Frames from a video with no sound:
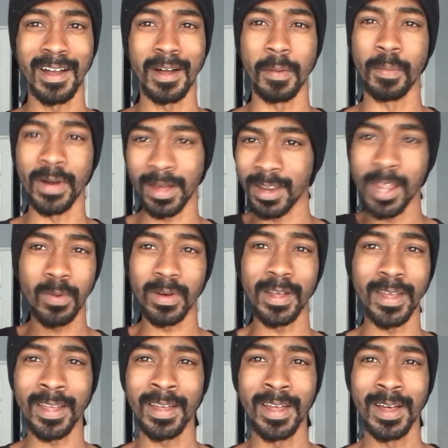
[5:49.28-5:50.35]
But
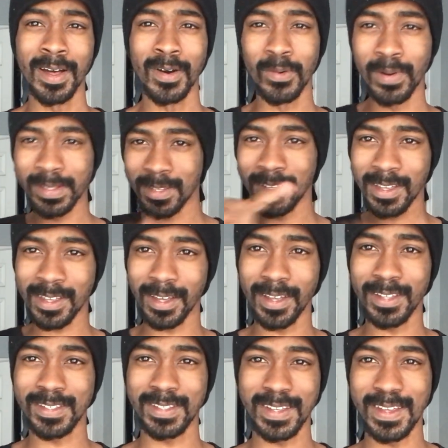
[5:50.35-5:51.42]
anyway, what do you
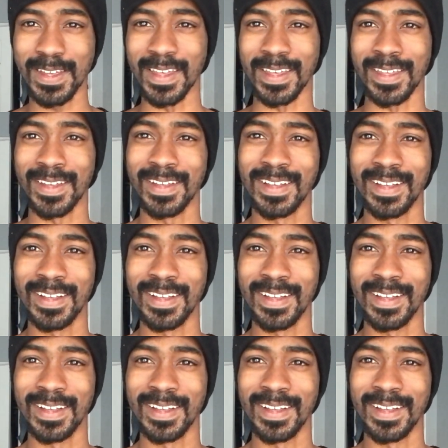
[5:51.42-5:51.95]
guys think?